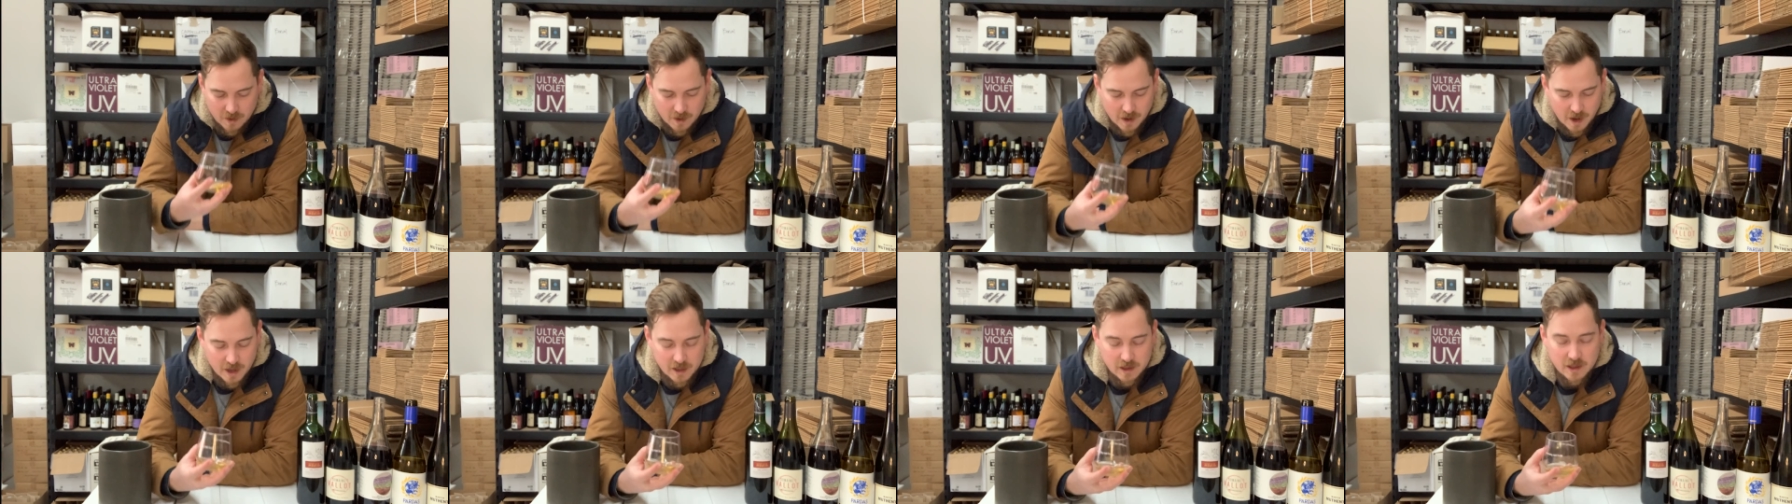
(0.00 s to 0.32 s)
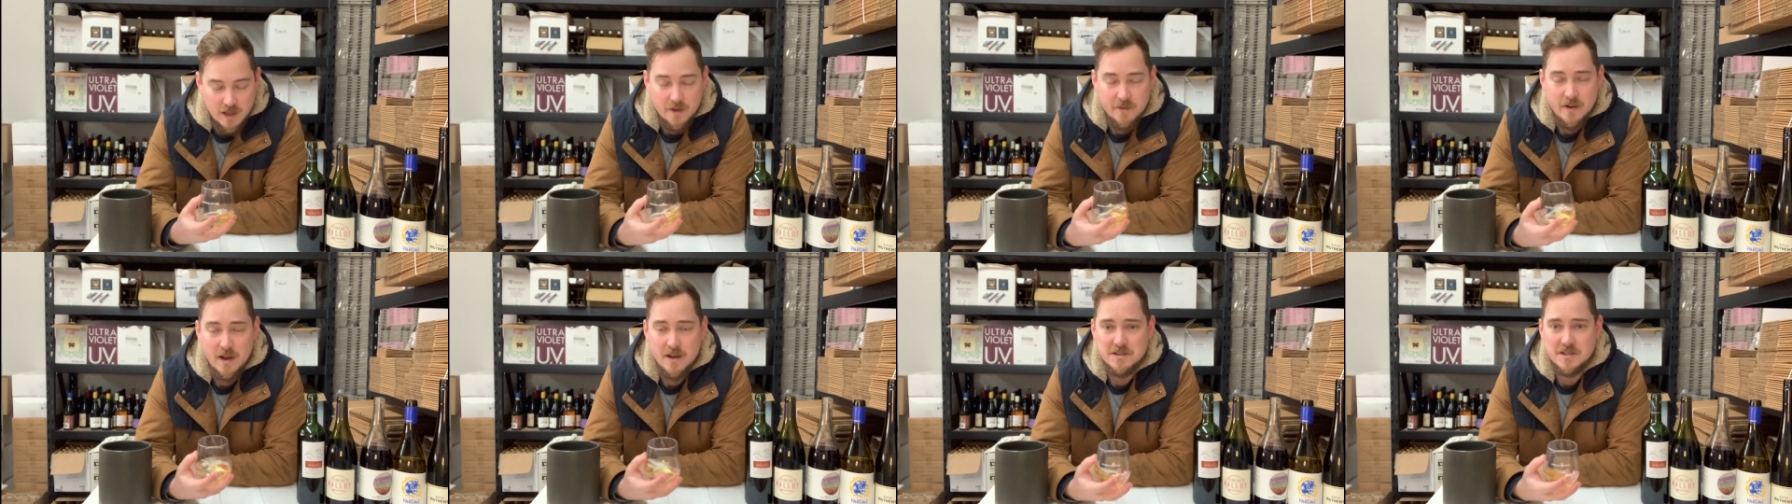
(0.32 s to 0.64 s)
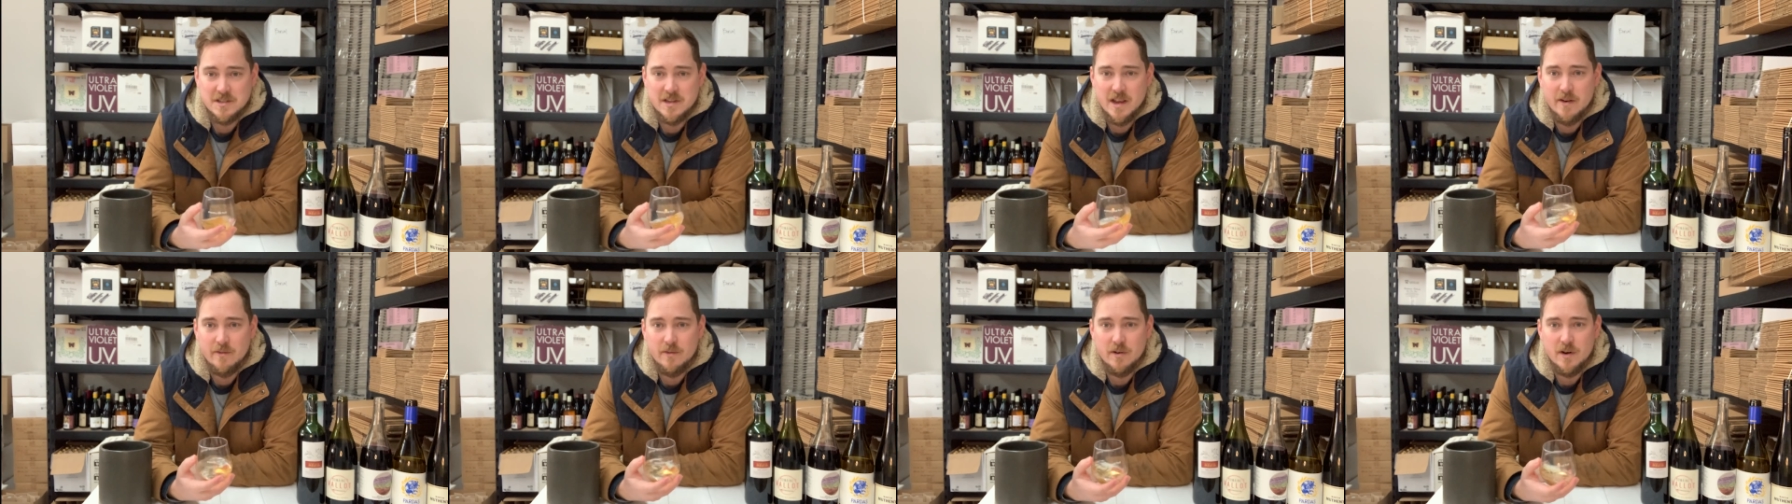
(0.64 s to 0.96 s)
I love how
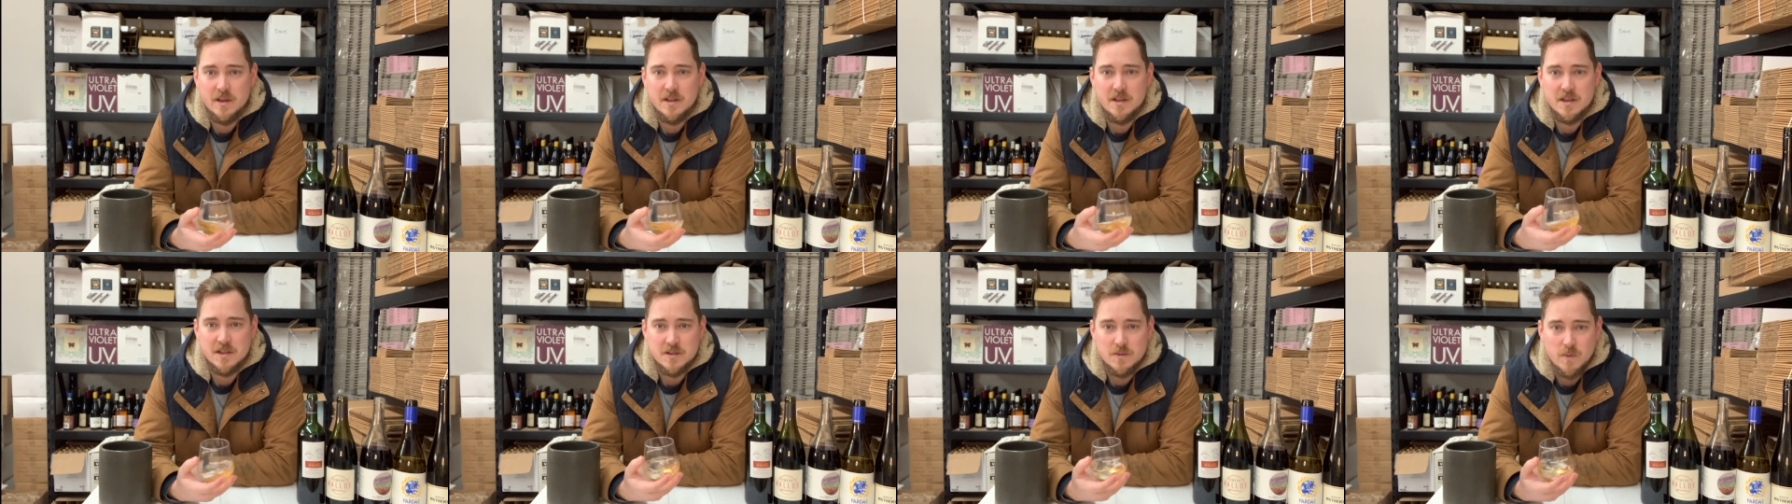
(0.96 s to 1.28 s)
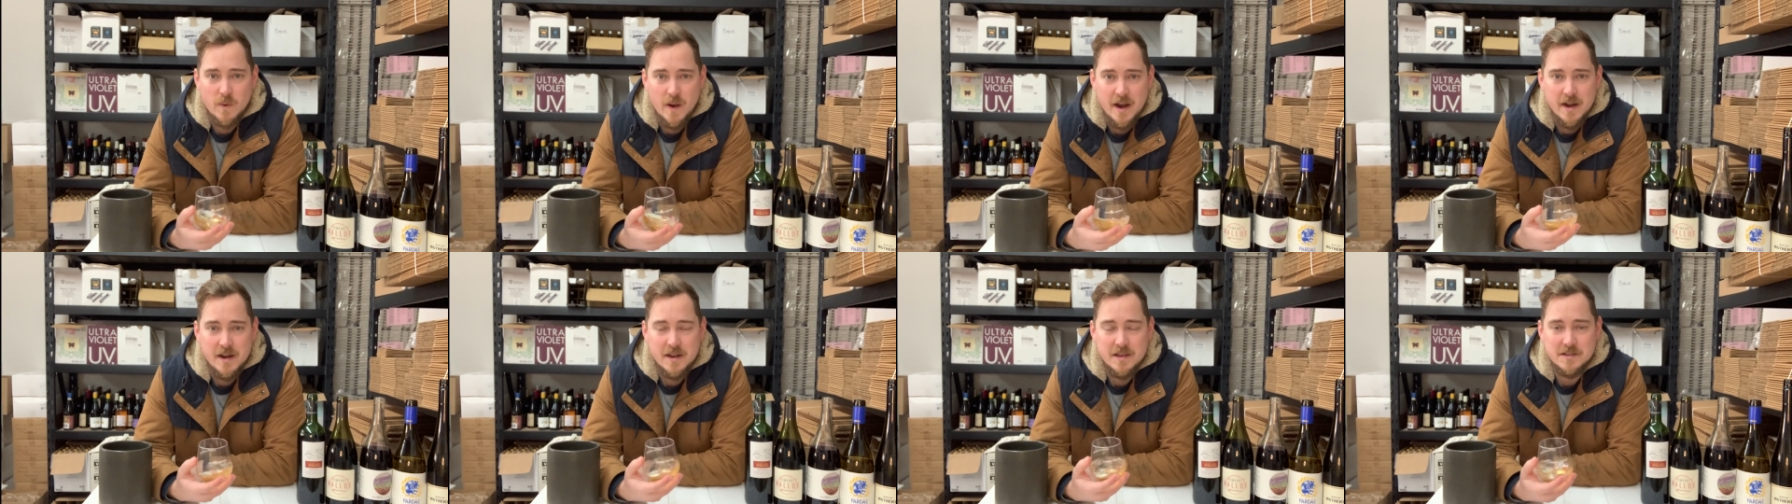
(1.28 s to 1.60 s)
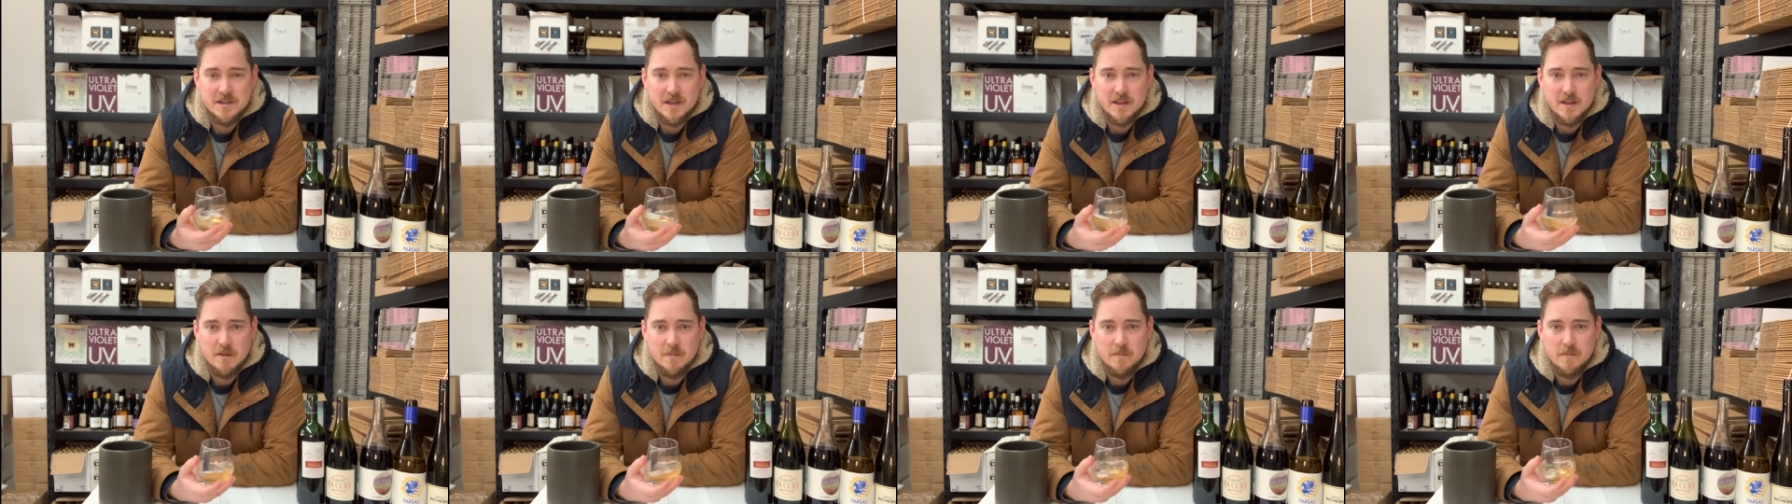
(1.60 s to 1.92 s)
savory this wine is
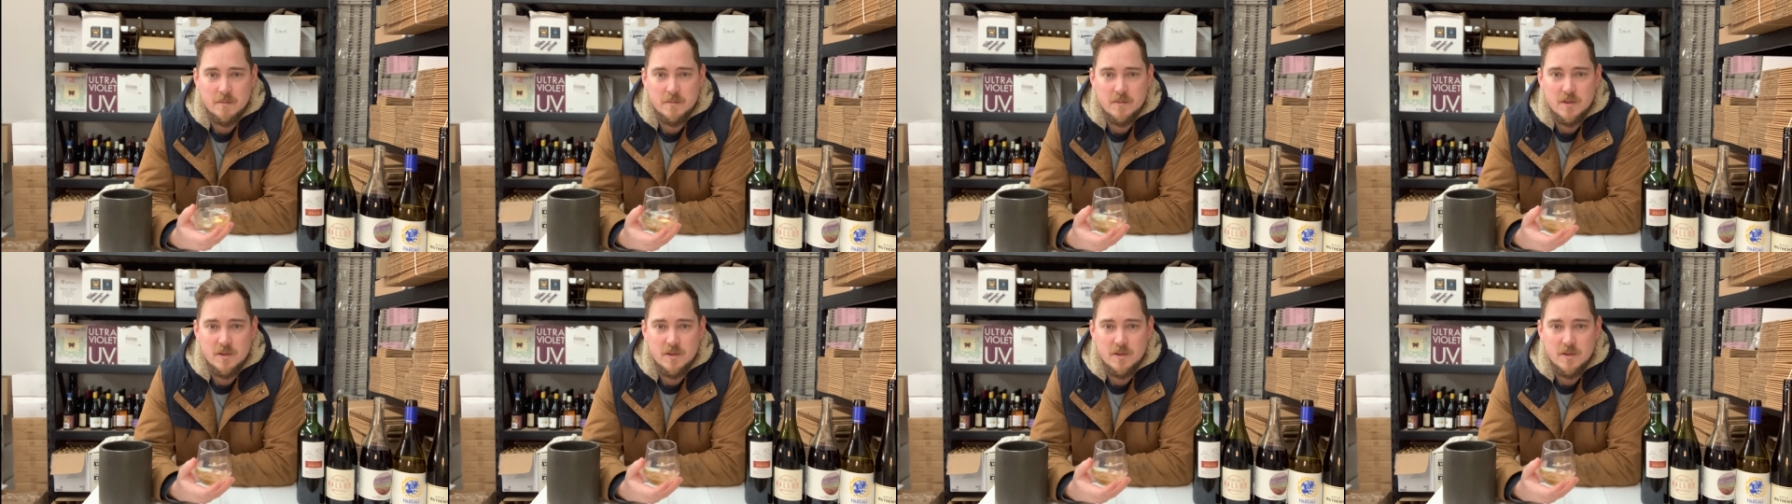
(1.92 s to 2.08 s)
on the